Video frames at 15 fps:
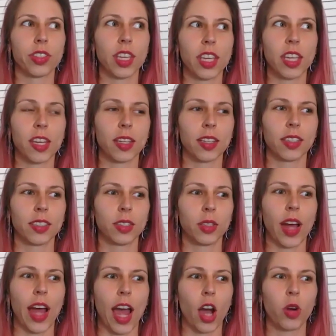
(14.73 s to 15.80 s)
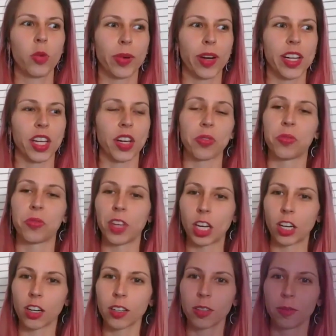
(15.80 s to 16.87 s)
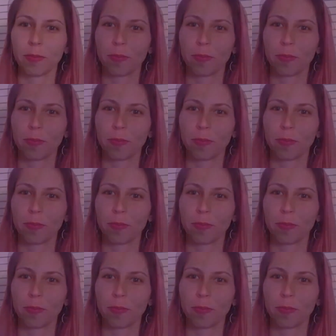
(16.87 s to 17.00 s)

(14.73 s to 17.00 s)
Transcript: the outbreak of fear